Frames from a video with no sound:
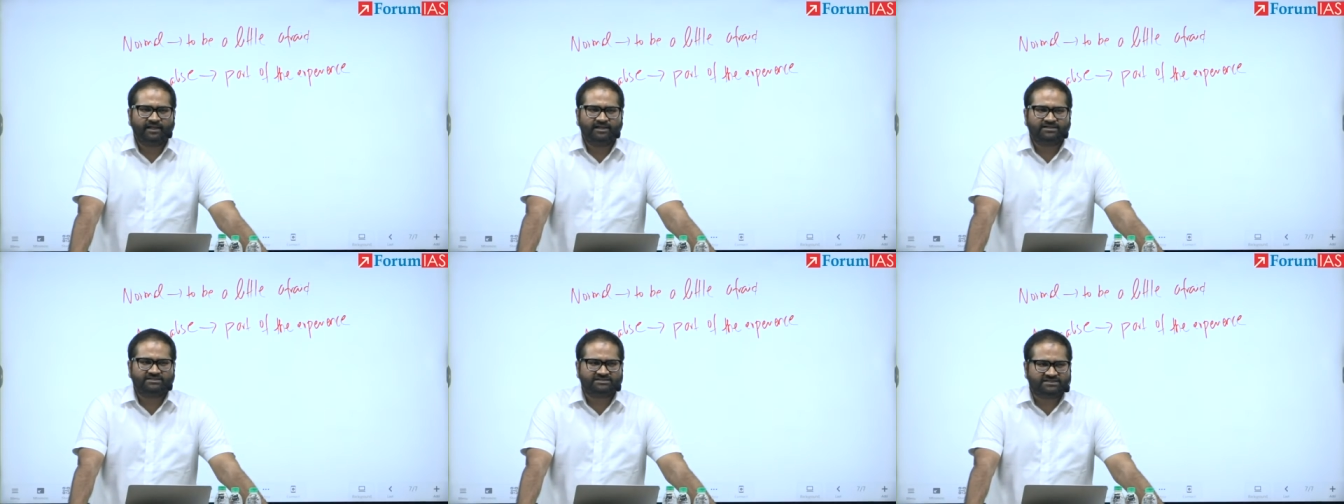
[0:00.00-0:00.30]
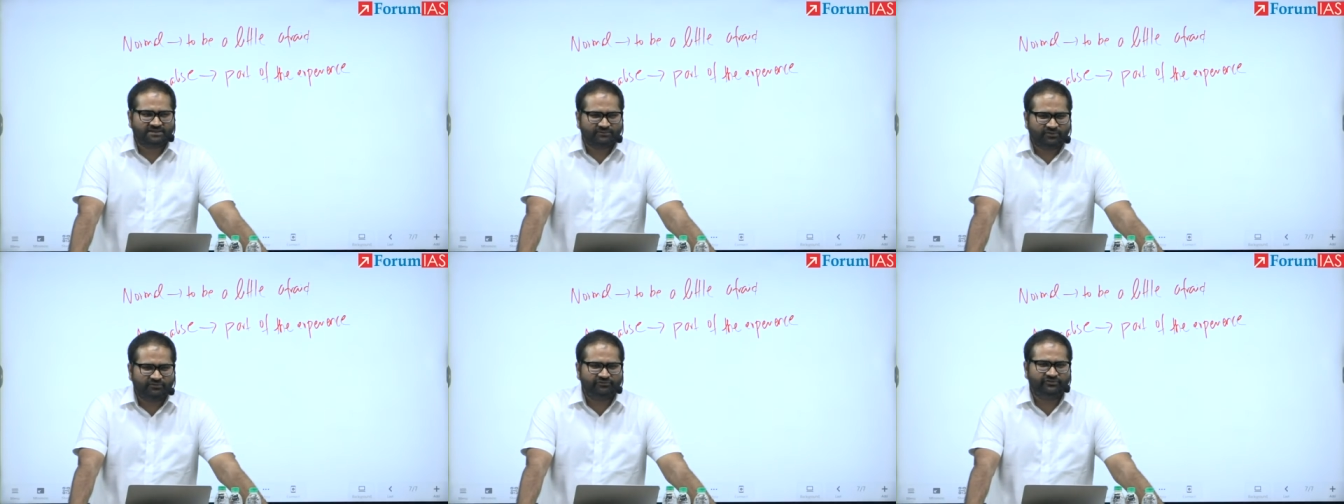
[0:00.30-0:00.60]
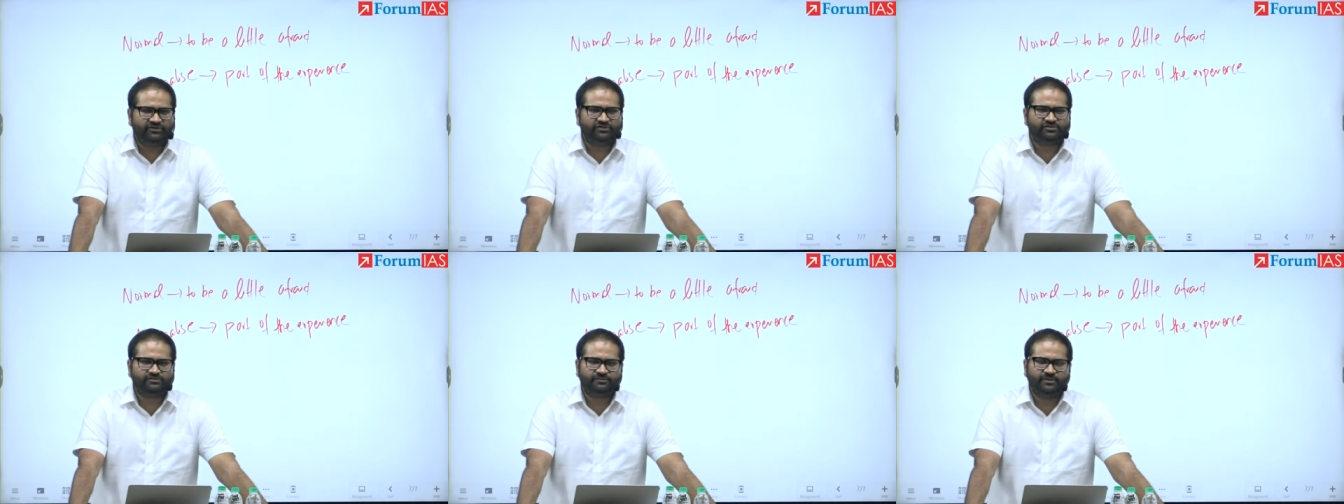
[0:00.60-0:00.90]
some of
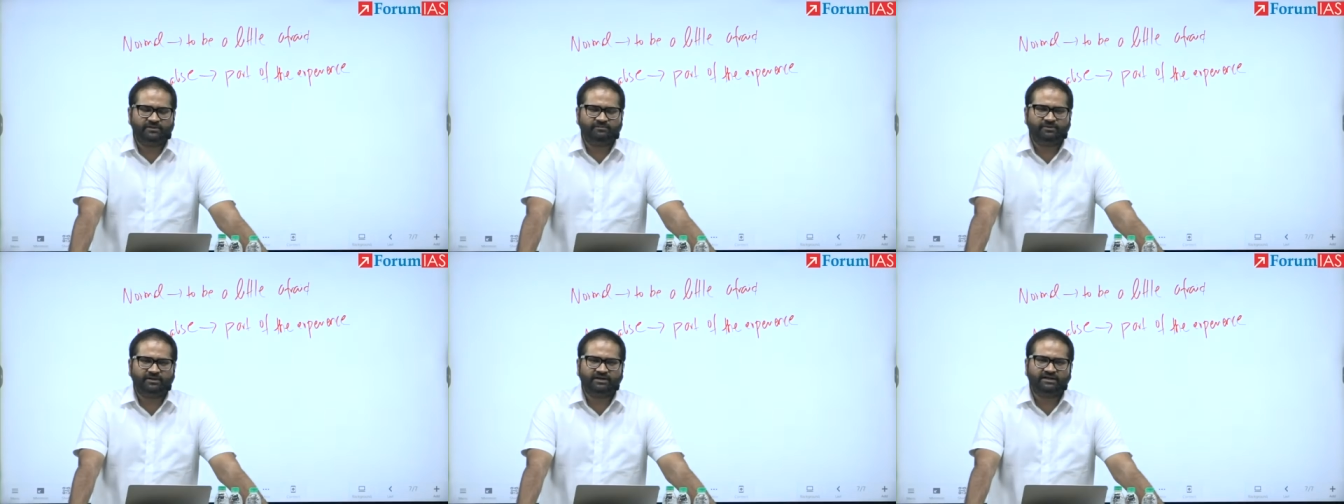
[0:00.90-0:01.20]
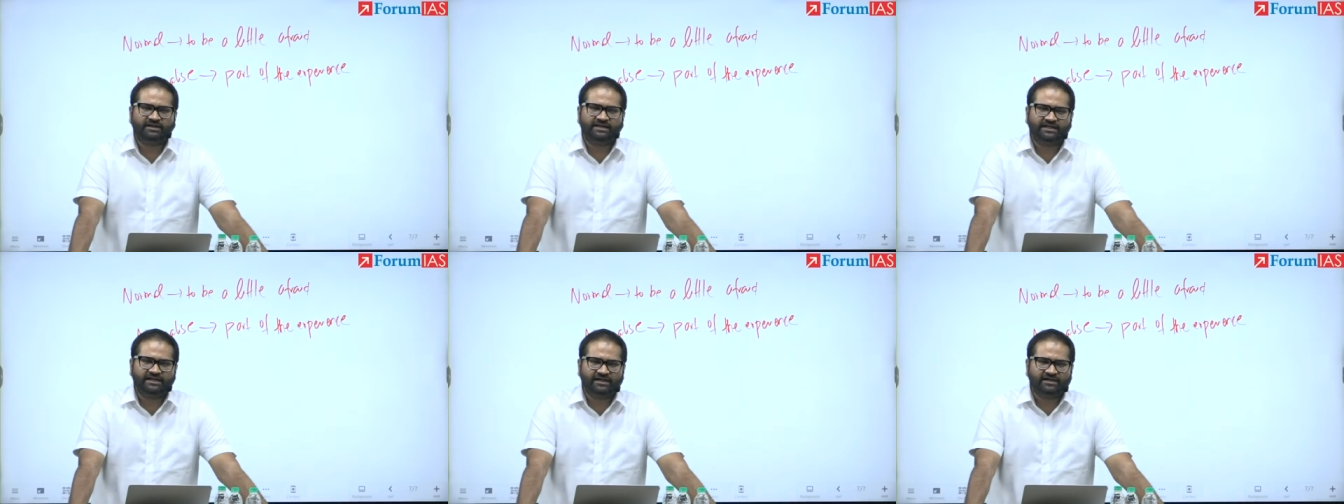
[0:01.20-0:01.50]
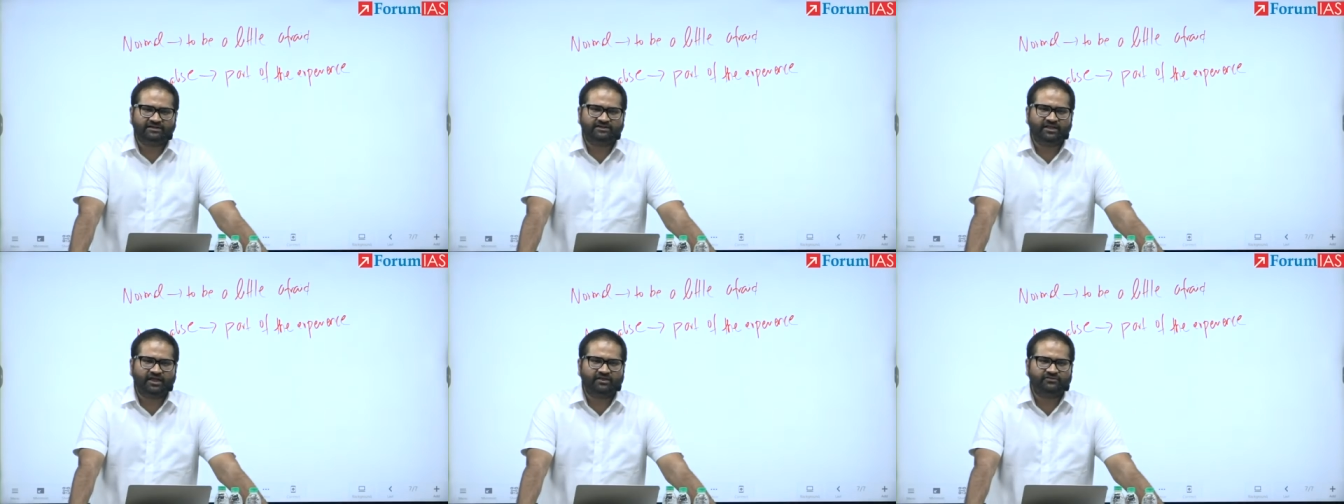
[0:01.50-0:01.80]
these people
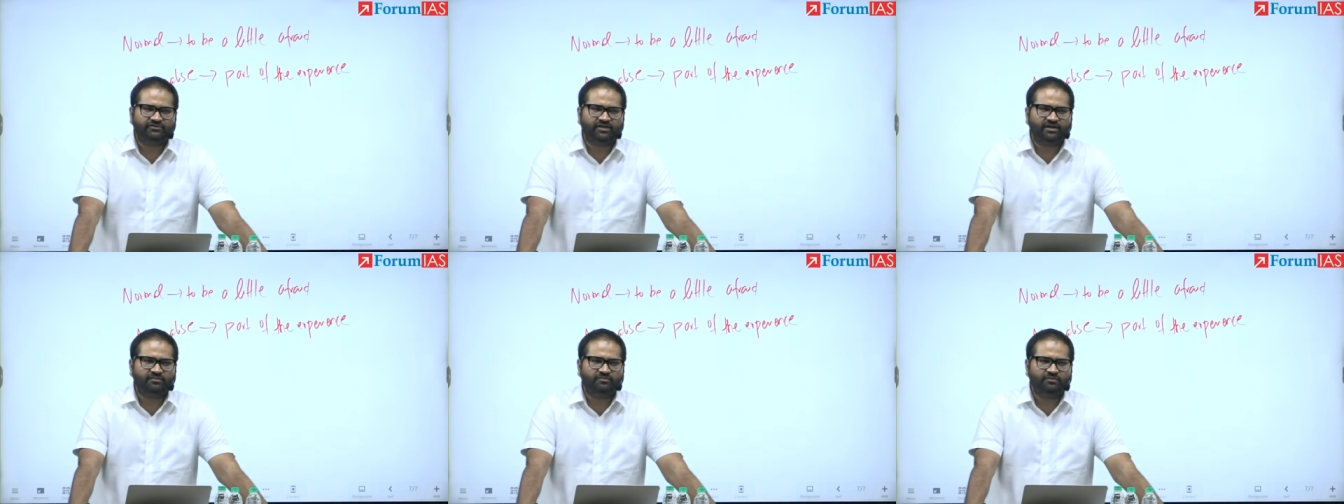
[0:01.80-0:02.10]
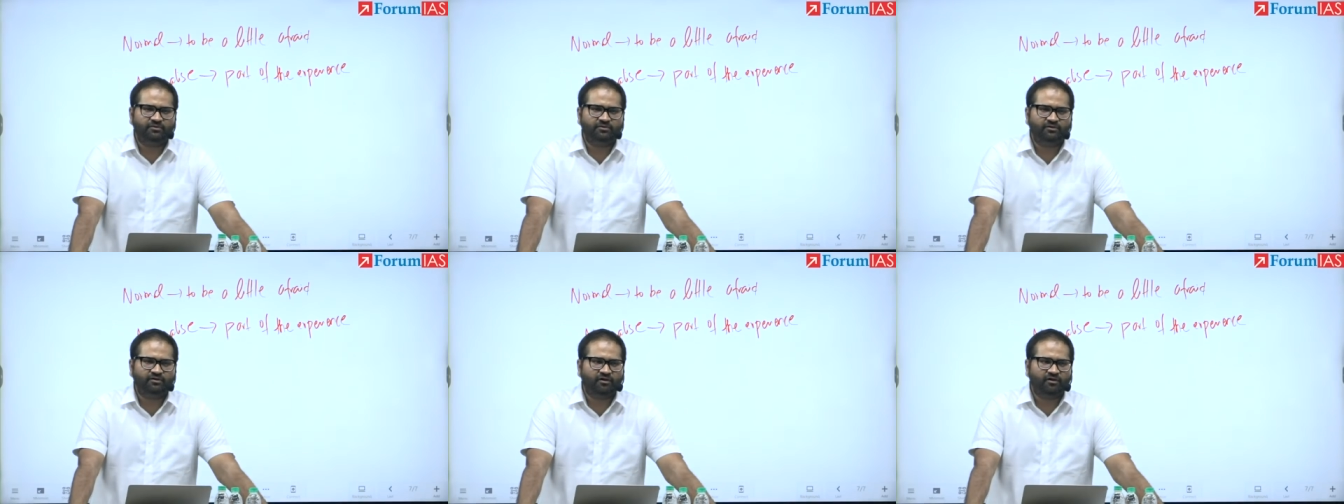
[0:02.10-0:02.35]
cleared the exam